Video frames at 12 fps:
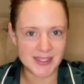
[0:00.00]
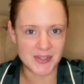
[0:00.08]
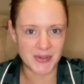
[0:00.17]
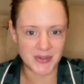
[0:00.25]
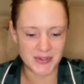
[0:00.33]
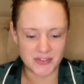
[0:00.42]

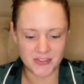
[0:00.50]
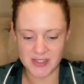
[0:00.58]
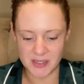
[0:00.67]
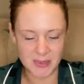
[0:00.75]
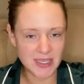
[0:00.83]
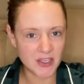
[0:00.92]
So she
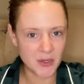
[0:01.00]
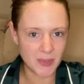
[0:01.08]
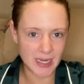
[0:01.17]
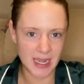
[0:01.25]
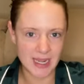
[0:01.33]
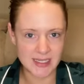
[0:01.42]
did a big
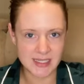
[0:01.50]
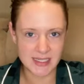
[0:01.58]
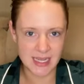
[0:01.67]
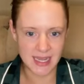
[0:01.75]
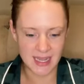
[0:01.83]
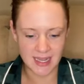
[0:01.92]
Q&A
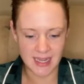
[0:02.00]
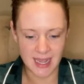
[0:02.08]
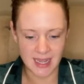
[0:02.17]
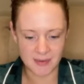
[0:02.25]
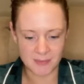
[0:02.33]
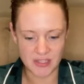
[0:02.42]
today
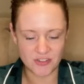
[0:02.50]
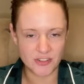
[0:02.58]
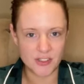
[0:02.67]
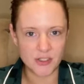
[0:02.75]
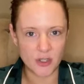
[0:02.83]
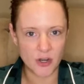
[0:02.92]
and
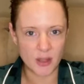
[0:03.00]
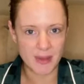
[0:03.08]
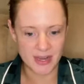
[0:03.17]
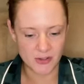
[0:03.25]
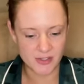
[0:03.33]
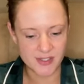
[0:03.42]
mentioned a lot
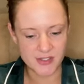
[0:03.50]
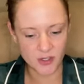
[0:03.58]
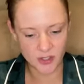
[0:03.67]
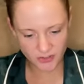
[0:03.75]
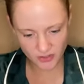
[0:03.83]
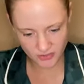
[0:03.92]
about her
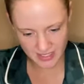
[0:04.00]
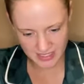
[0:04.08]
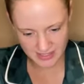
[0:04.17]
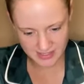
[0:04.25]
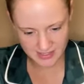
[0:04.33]
surgeries.